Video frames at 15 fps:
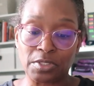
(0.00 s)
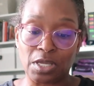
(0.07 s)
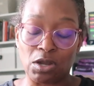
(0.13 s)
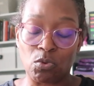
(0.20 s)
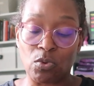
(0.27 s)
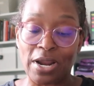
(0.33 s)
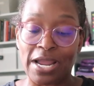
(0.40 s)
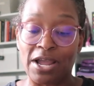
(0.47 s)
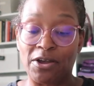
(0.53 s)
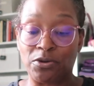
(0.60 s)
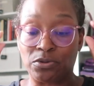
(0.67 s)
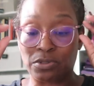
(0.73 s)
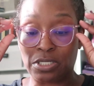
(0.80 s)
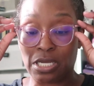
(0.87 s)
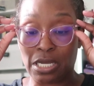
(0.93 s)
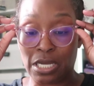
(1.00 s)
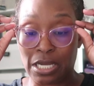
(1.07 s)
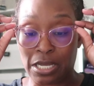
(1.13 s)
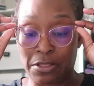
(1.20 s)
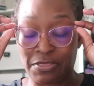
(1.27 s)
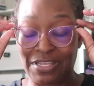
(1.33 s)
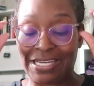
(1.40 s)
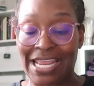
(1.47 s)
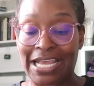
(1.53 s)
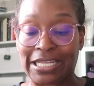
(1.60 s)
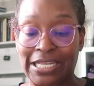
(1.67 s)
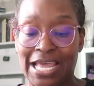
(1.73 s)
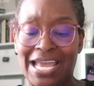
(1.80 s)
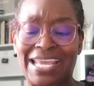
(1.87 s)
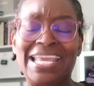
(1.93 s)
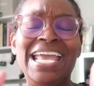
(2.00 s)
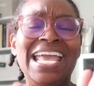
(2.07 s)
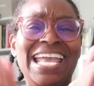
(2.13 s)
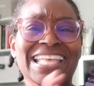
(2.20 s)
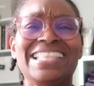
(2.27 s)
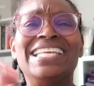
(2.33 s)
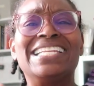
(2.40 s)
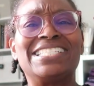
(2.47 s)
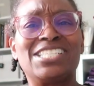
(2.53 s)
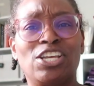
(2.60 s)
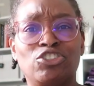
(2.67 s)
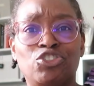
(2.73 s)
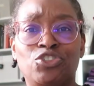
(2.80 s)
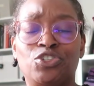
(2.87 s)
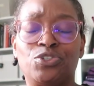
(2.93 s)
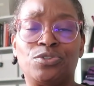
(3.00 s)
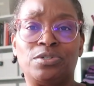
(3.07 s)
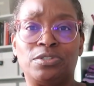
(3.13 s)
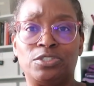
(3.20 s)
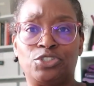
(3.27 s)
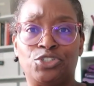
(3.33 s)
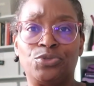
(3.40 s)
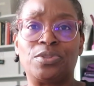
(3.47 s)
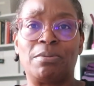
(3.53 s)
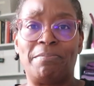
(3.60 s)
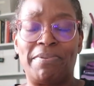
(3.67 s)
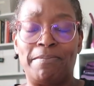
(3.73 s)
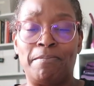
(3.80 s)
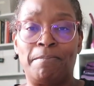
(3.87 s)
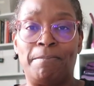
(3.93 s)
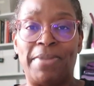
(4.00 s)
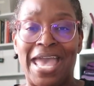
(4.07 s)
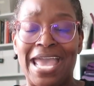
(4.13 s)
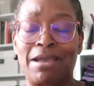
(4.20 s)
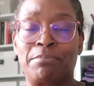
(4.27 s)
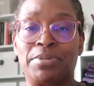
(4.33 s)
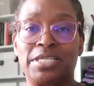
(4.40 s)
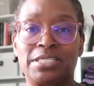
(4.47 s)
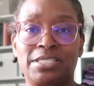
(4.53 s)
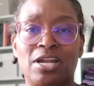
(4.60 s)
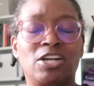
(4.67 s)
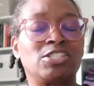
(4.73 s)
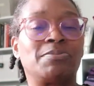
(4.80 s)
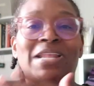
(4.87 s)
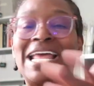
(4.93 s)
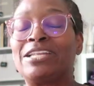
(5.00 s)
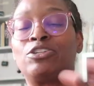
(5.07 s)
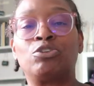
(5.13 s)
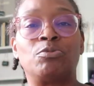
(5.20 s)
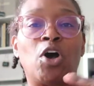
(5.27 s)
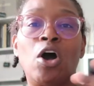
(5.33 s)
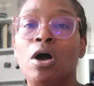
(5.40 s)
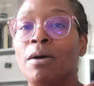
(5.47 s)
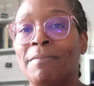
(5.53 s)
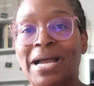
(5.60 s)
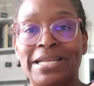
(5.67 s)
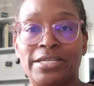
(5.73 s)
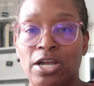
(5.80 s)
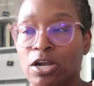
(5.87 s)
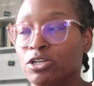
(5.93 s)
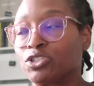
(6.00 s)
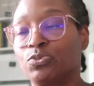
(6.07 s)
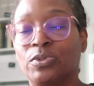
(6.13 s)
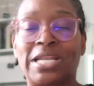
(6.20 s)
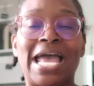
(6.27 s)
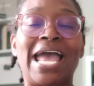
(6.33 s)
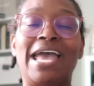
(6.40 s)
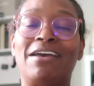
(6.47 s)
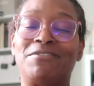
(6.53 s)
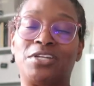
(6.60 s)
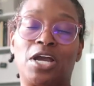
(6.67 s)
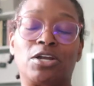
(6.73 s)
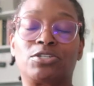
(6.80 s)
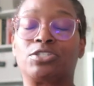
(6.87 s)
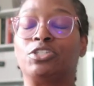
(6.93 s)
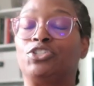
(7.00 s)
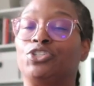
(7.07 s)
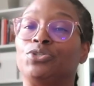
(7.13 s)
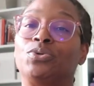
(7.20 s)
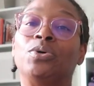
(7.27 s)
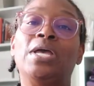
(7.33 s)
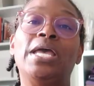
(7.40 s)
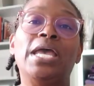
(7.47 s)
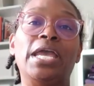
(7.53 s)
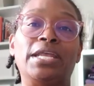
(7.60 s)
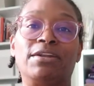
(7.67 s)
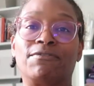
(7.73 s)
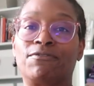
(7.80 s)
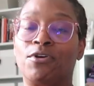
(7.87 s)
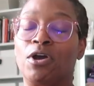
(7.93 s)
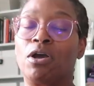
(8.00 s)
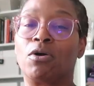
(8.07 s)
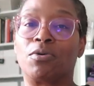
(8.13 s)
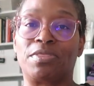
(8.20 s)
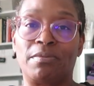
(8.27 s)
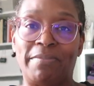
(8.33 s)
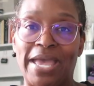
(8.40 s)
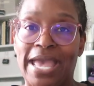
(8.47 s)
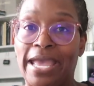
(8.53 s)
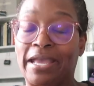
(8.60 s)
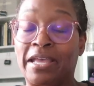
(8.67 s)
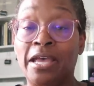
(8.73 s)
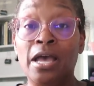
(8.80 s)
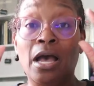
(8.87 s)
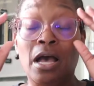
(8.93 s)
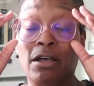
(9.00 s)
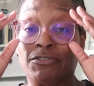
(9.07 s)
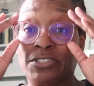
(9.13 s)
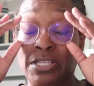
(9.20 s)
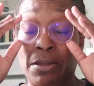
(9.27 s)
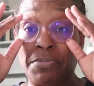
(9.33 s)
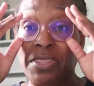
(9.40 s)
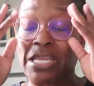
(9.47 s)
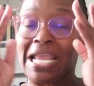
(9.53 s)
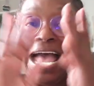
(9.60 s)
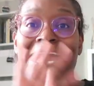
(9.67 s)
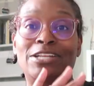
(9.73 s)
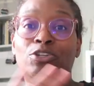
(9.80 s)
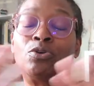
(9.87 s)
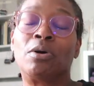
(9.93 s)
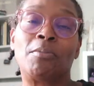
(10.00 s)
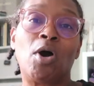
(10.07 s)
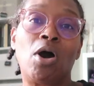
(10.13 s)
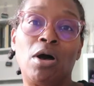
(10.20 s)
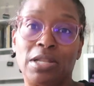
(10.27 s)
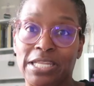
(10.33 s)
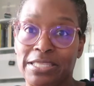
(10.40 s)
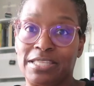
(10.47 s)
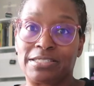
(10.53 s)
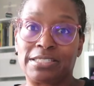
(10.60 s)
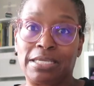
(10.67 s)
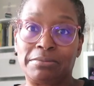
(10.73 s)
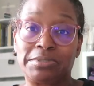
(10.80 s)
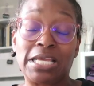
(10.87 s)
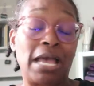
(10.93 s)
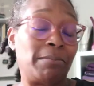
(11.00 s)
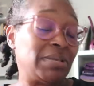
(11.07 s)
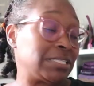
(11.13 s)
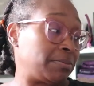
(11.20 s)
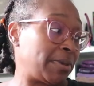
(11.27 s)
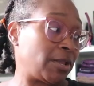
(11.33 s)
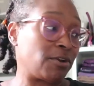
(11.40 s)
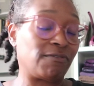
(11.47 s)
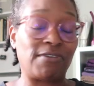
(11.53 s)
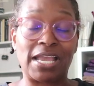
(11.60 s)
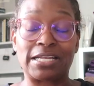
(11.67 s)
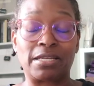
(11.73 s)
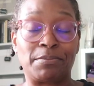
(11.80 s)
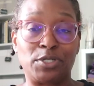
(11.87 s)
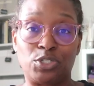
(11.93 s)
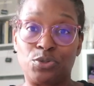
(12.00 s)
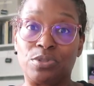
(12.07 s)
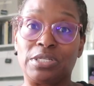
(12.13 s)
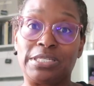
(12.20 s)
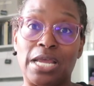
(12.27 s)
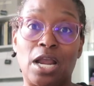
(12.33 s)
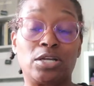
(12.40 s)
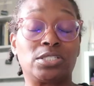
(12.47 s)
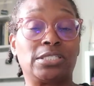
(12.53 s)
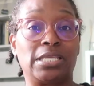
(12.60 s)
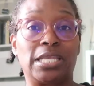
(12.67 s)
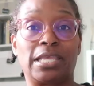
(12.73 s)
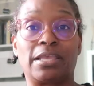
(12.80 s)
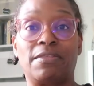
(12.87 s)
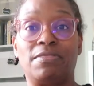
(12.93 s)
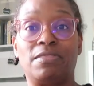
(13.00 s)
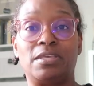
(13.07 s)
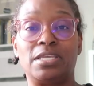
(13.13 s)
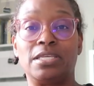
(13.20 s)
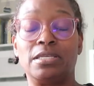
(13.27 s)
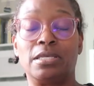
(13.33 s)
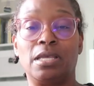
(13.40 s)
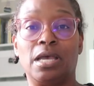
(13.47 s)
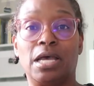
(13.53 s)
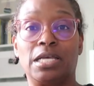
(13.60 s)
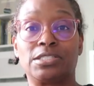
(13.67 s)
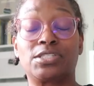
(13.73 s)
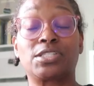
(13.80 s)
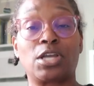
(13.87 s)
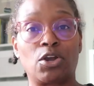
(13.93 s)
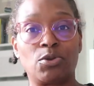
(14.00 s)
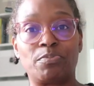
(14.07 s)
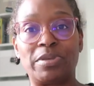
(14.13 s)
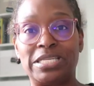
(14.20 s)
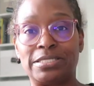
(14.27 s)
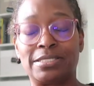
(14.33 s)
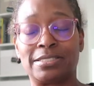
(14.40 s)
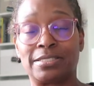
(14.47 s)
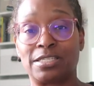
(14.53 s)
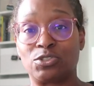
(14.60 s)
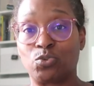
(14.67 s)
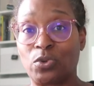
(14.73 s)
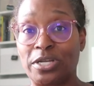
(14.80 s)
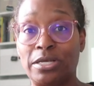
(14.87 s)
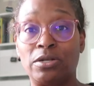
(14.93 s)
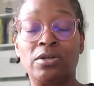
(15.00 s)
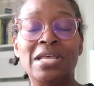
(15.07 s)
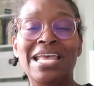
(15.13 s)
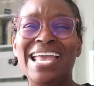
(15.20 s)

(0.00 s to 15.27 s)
around the neckline, and then it tells you to do the back bust darts. But I do all my darts when I have darts to do in the front or the back of something. I do them all at the same time. As a matter of fact, I'm gonna do the darts and the skirt pieces as well,